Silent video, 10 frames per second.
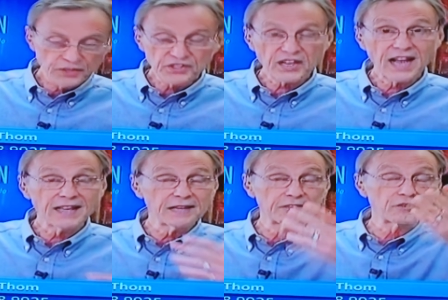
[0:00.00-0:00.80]
this
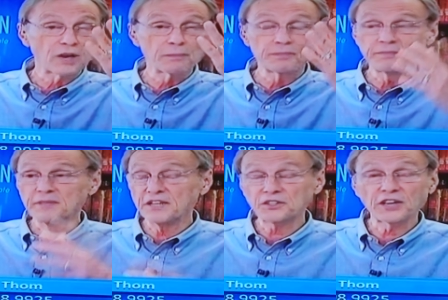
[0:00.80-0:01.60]
guy, uh, Trump,
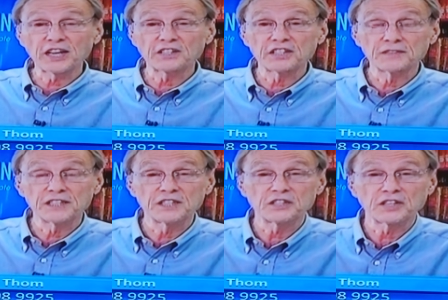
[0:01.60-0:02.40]
yesterday on TV,
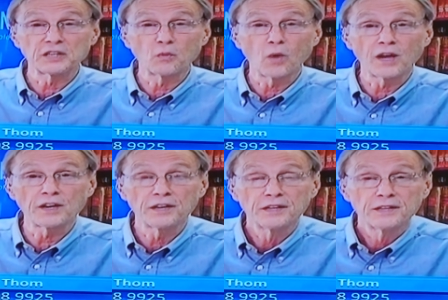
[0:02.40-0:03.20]
he said he
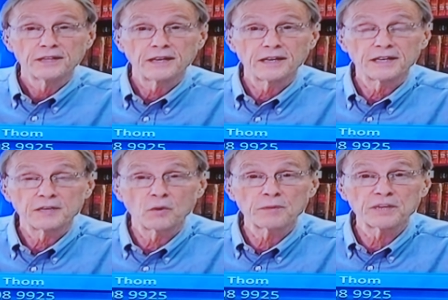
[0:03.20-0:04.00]
won, uh,
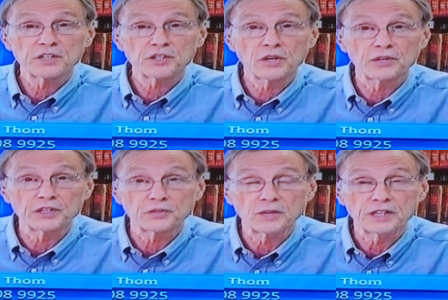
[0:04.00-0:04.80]
he won Minnesota
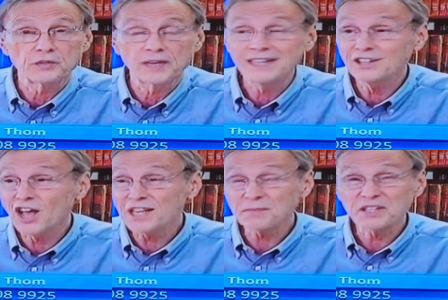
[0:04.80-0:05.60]
in 2020. He
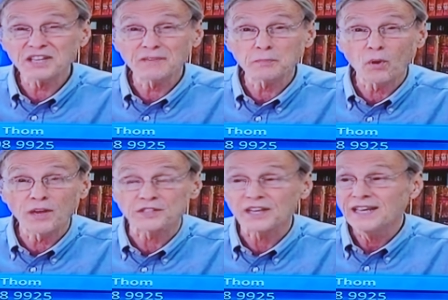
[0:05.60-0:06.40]
lost by seven
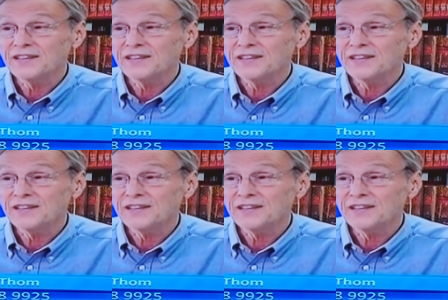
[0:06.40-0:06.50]
points.